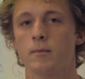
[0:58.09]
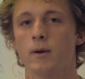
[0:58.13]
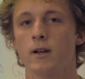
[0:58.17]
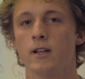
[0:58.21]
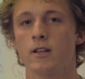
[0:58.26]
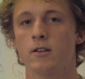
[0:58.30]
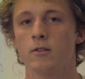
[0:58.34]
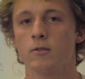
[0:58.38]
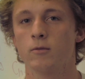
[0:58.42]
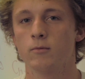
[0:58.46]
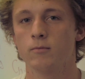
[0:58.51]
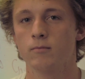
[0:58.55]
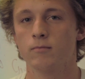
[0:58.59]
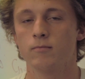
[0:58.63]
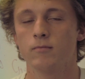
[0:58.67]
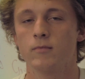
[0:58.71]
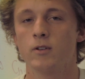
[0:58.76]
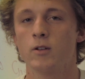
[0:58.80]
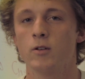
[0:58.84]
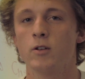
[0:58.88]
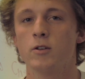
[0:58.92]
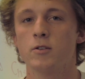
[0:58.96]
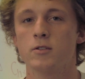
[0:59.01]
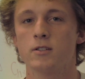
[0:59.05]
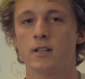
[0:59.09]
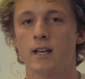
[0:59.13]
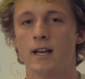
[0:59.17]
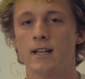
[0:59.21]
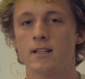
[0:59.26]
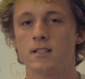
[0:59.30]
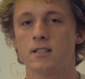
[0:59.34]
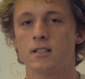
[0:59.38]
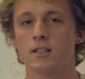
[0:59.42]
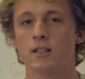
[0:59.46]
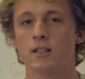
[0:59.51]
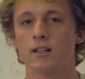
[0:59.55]
but you use
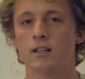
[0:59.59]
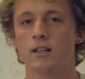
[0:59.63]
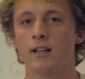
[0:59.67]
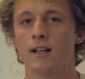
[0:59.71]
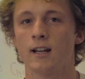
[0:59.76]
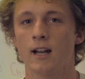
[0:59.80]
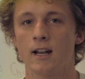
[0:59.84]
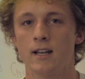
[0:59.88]
that to get